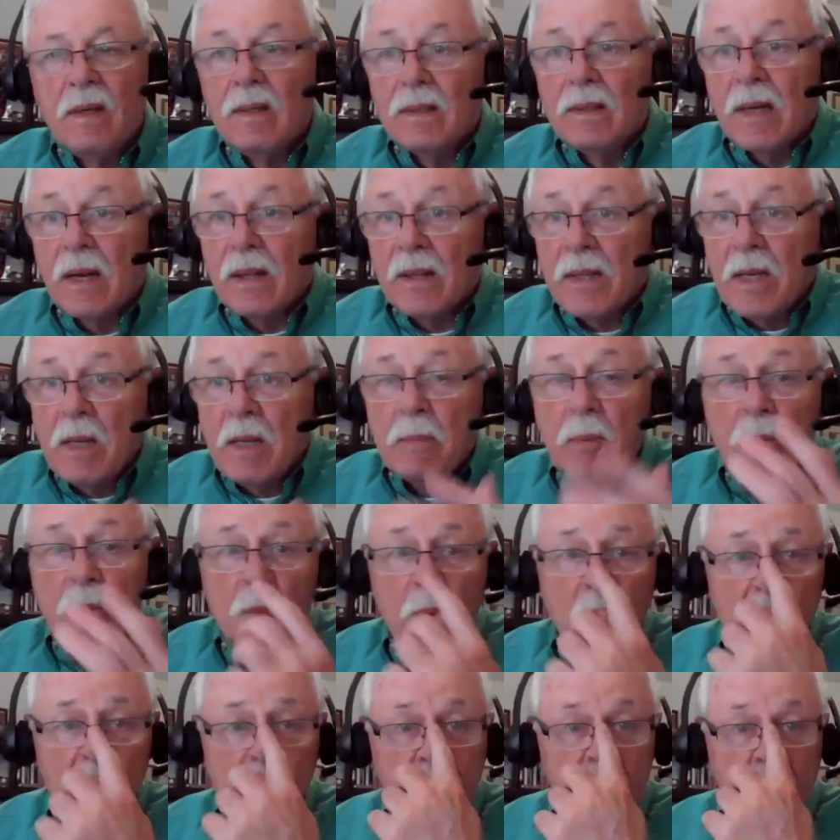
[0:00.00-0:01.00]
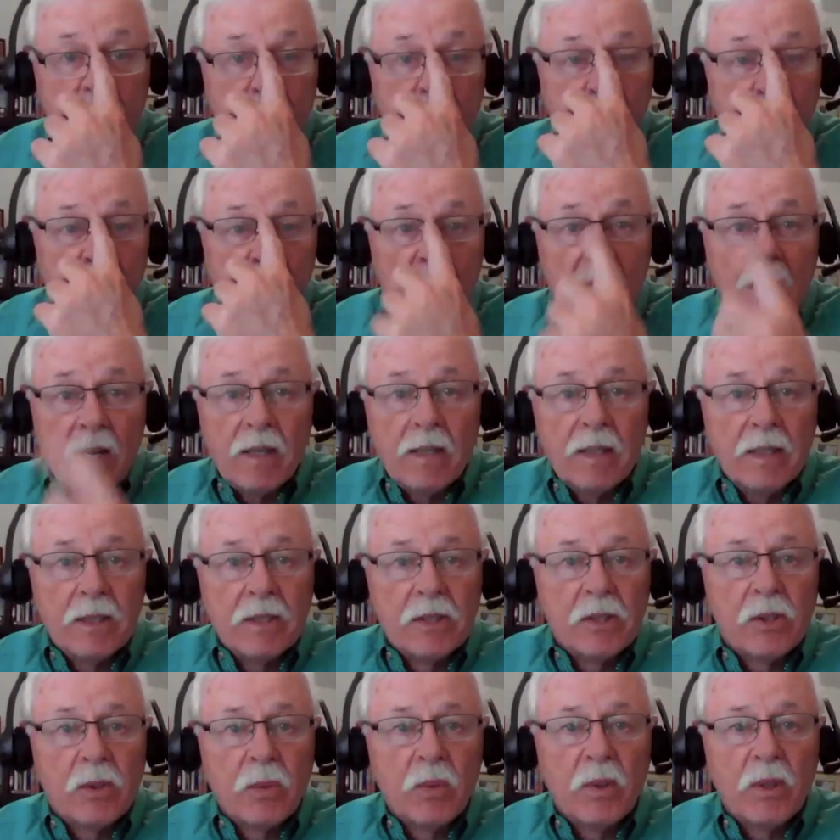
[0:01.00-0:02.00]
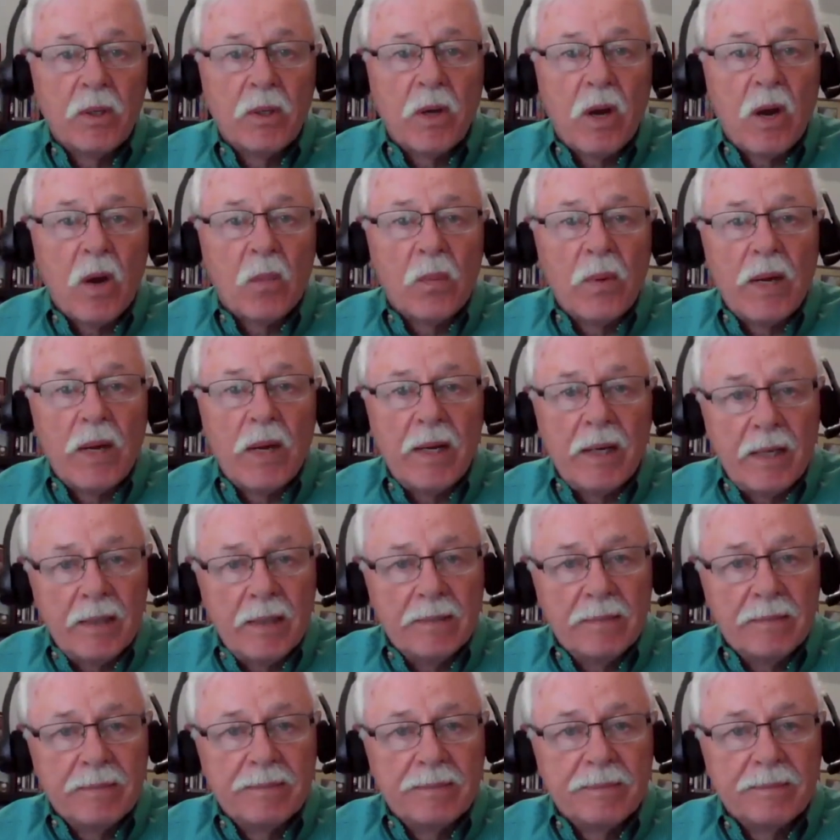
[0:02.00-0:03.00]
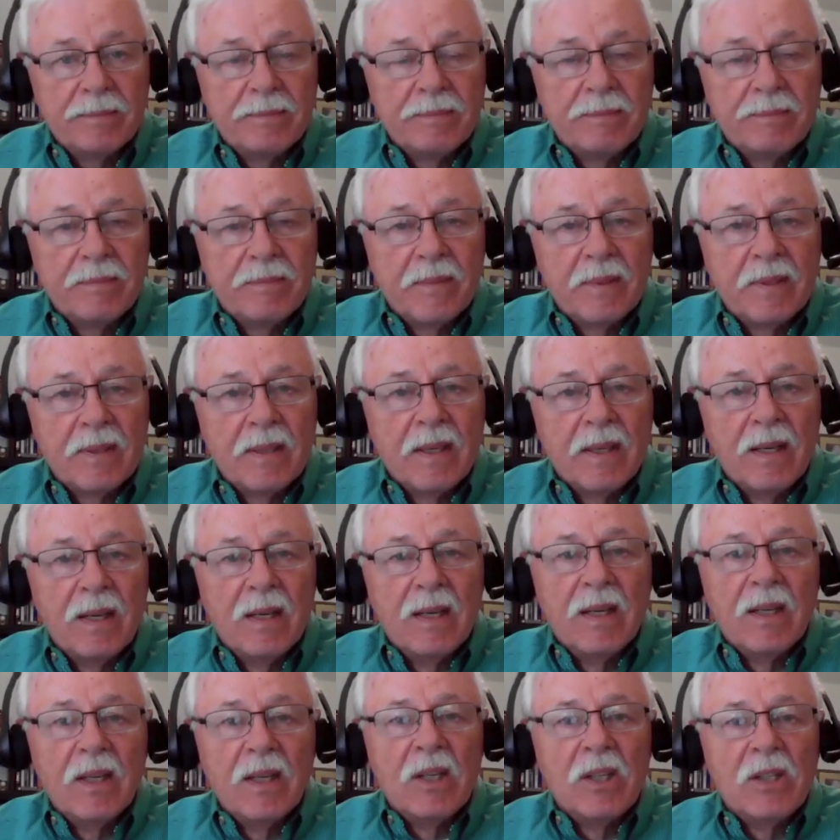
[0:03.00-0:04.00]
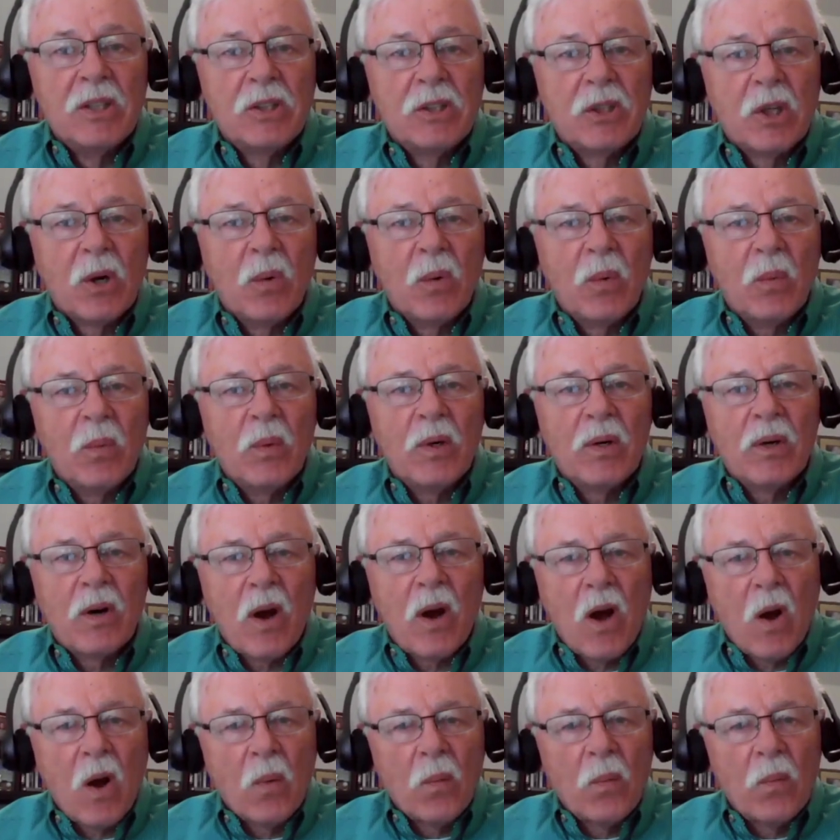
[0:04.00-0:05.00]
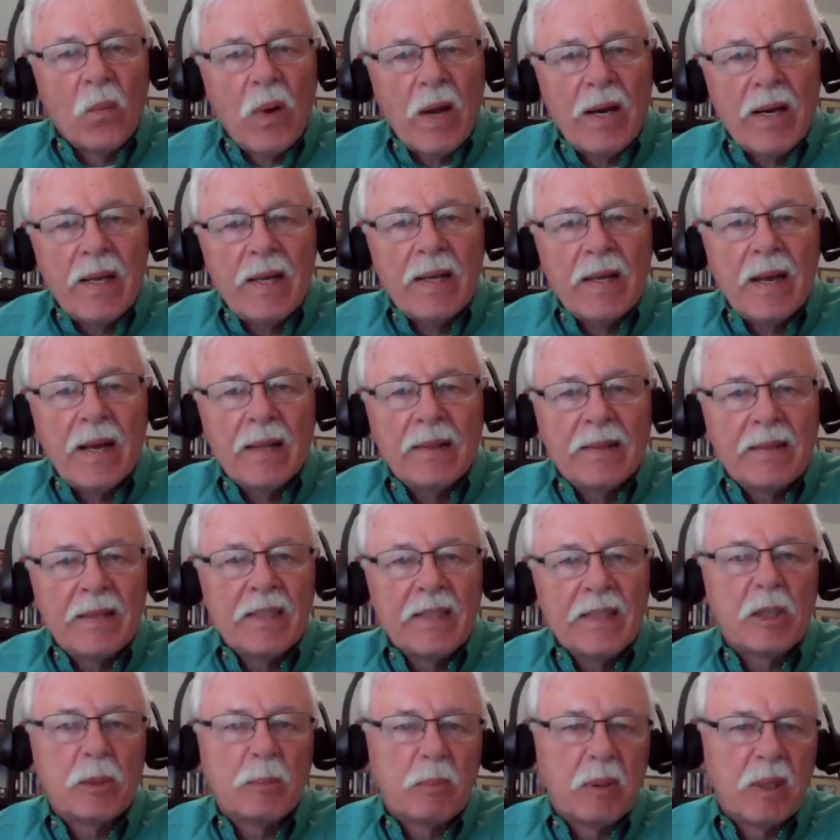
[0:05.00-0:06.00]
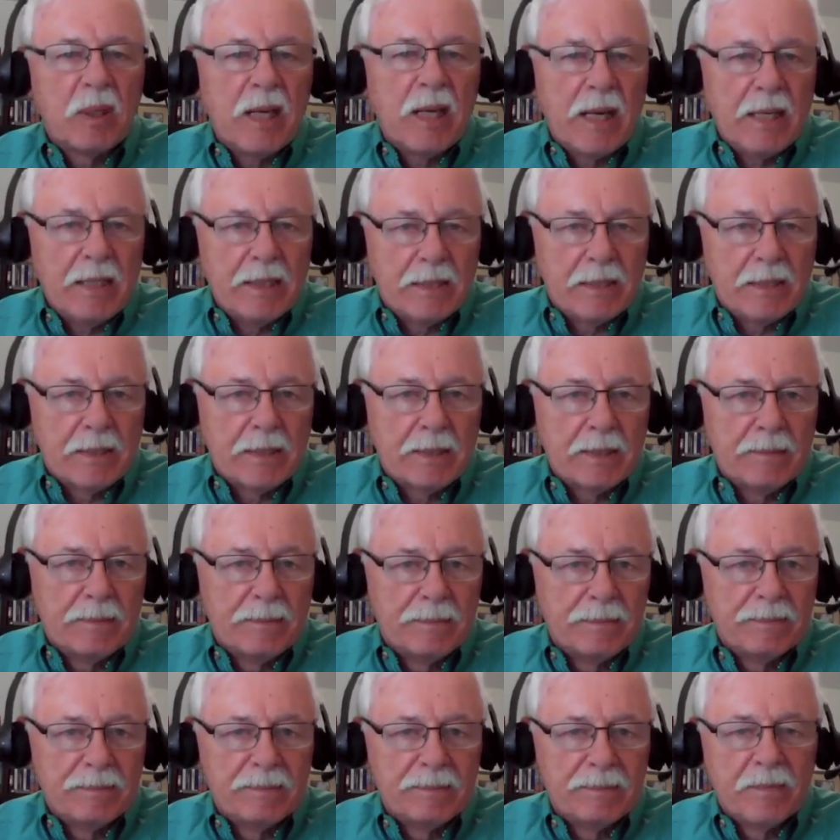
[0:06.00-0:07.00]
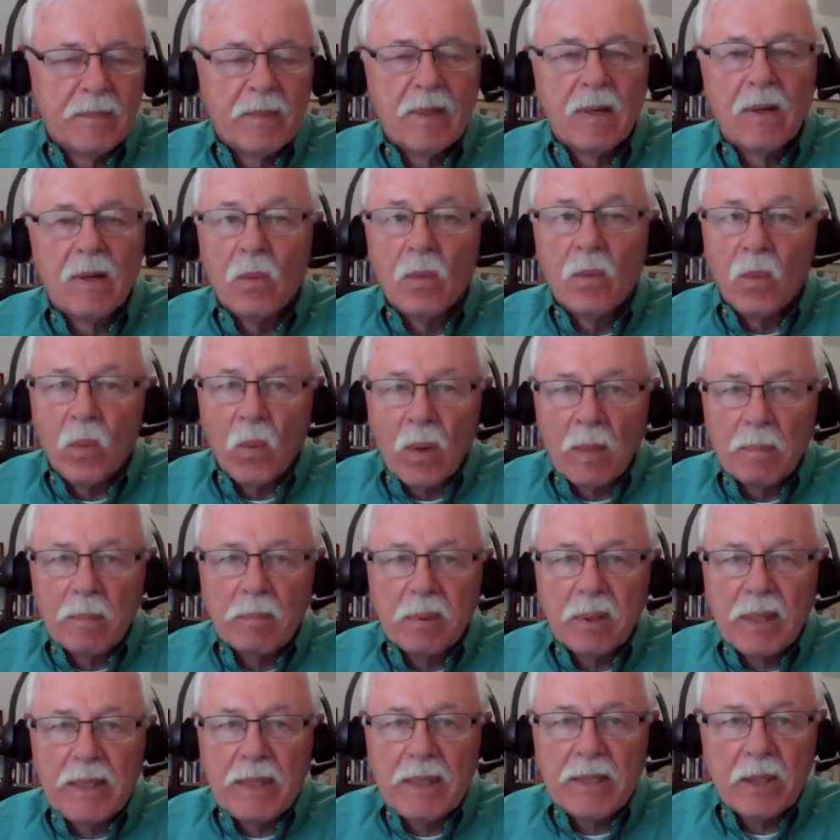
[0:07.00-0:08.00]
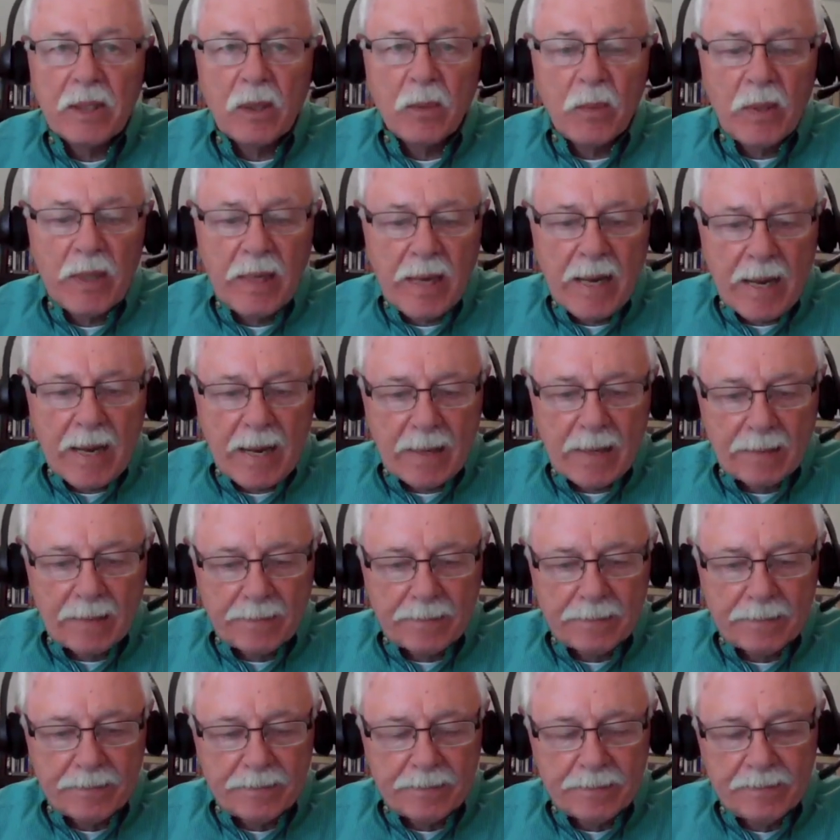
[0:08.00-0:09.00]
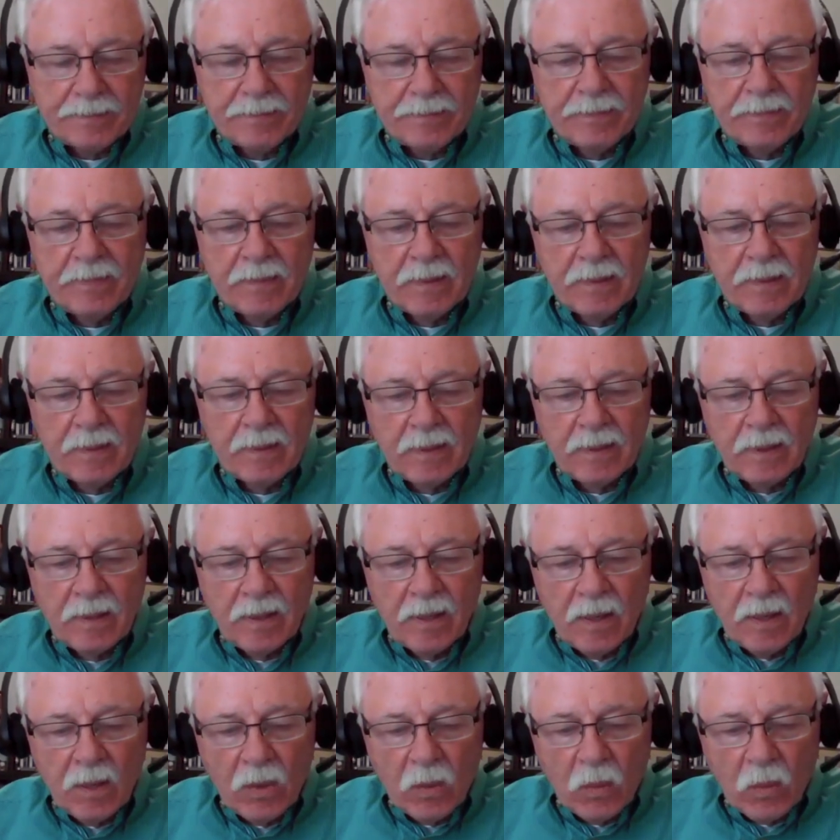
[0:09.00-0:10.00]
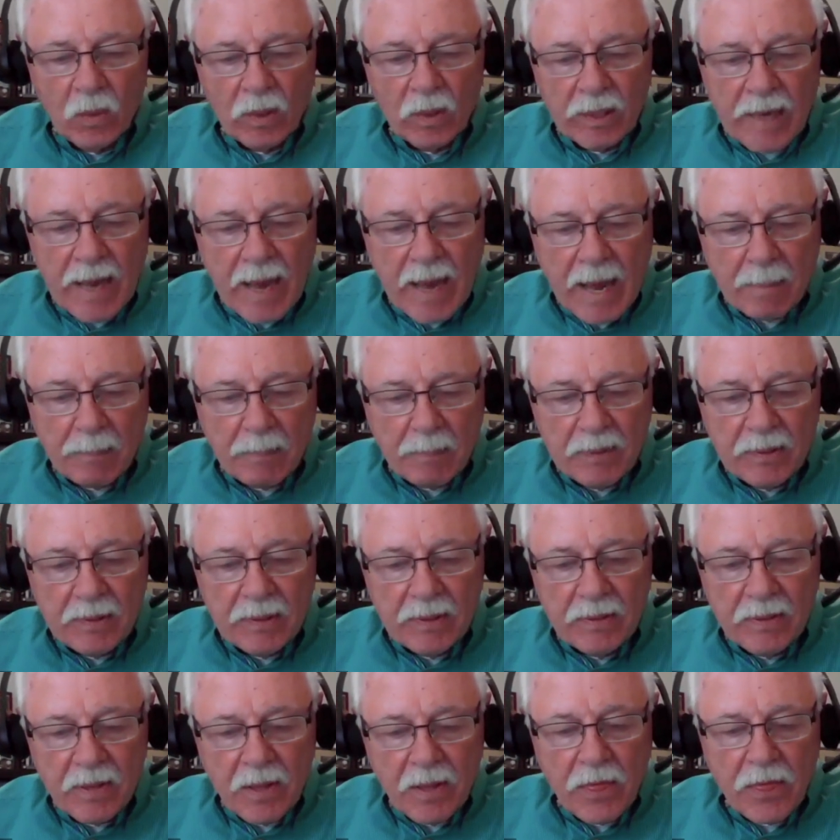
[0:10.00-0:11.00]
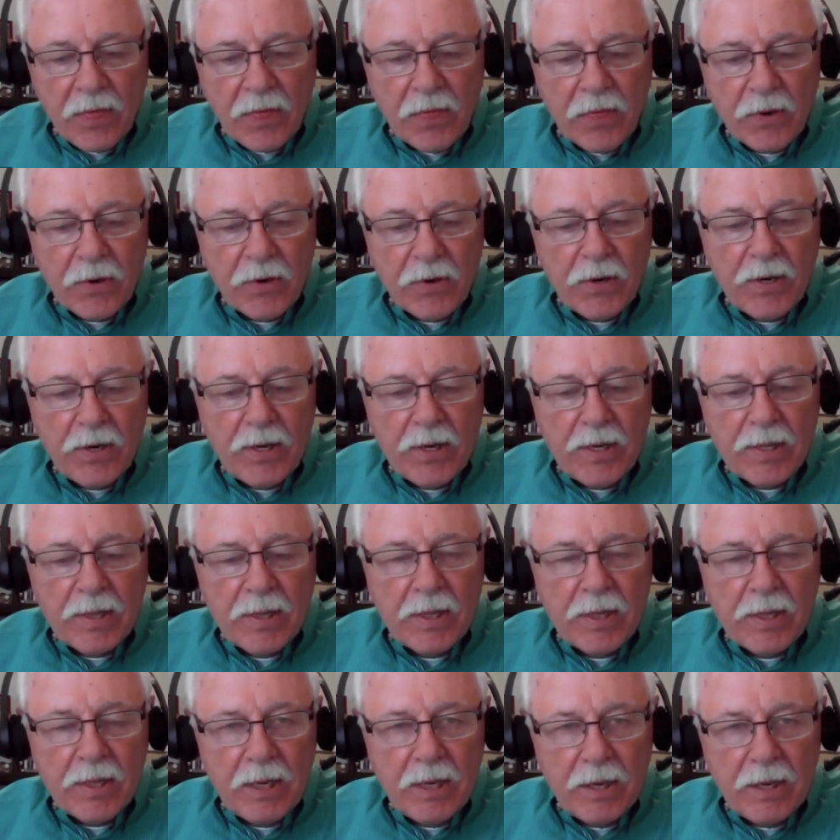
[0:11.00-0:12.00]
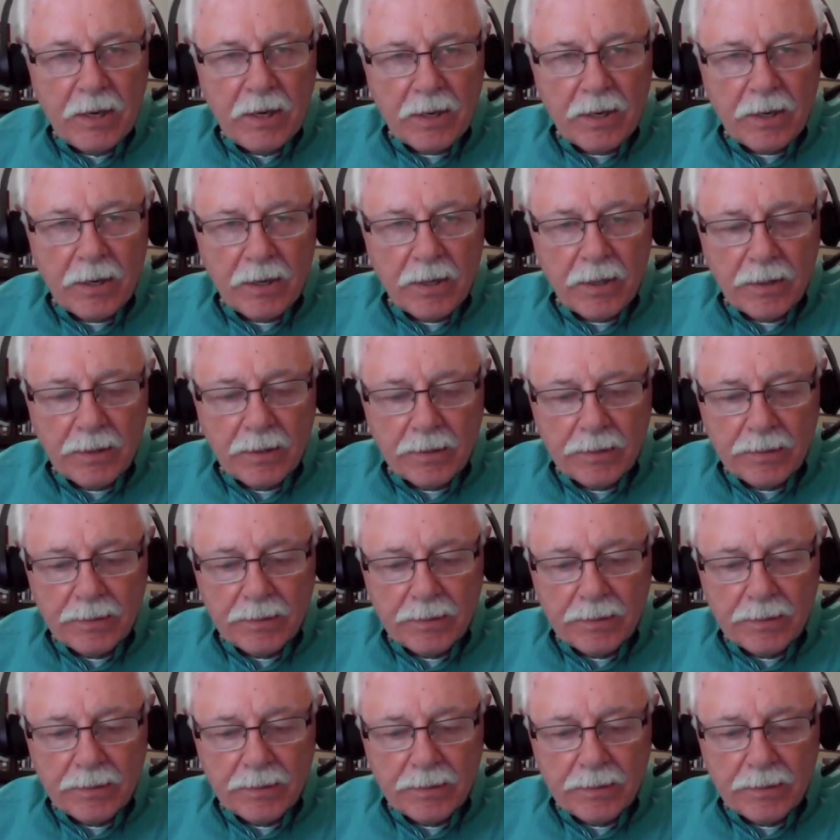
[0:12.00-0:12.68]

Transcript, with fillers: Now, the Hebrew word for Kavar is the word already. So we're already at this place. What place are we at? Well, it happened in the thirtieth year,